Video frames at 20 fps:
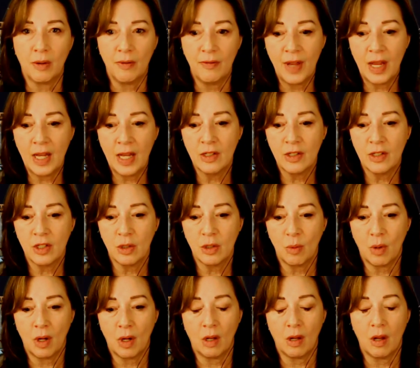events, you
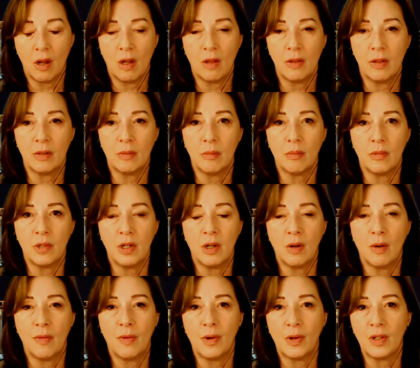want to call them, you
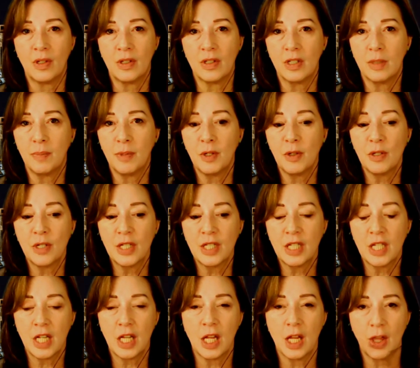know, if you're a
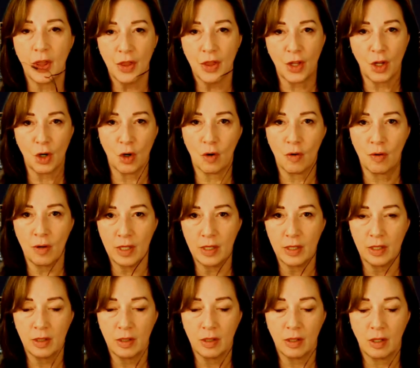conspiracy
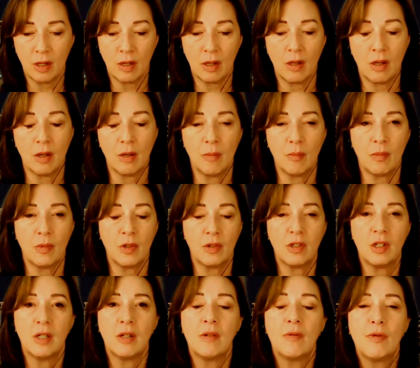theorist, um,
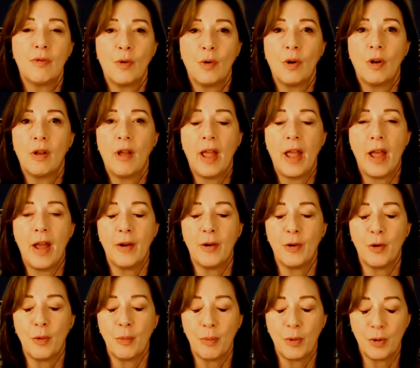tinfoil
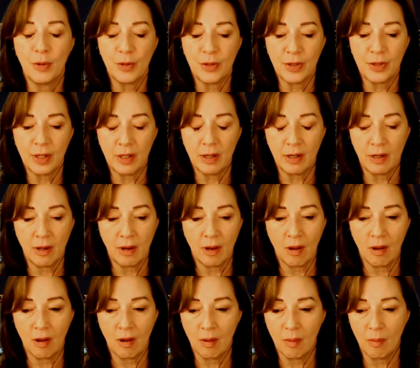hatter person,
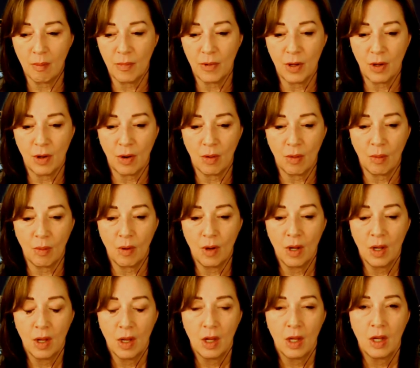um, you know,
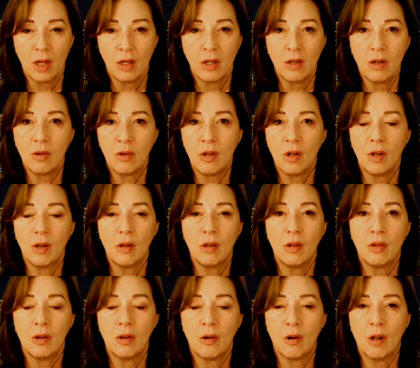you can,
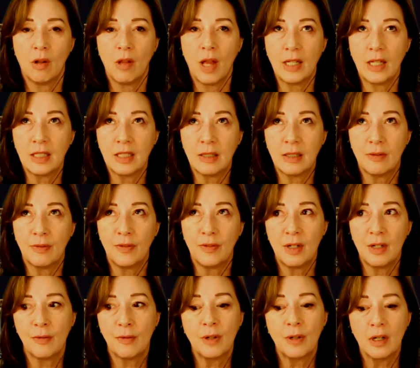there are lots of
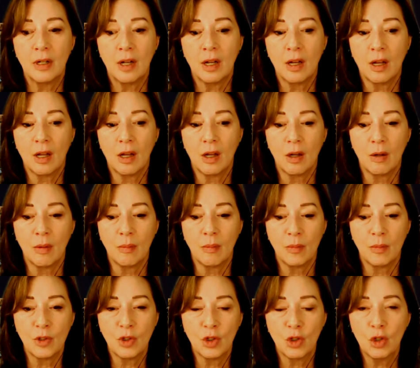different
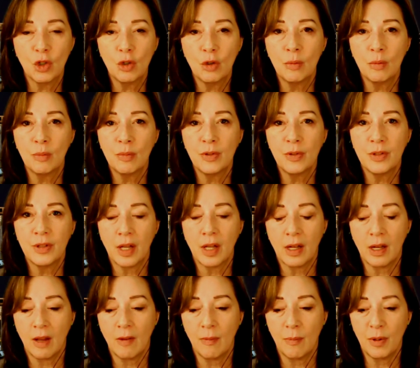um, terms
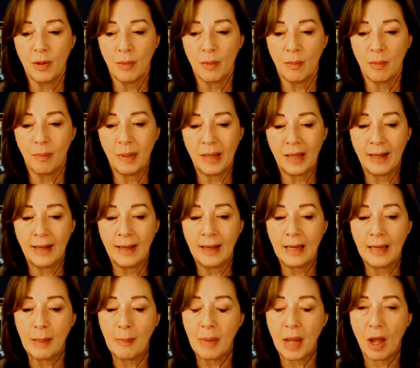that have been
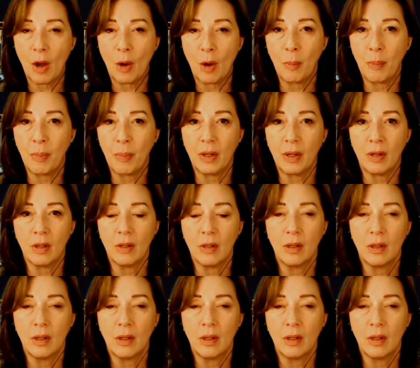bandied about, but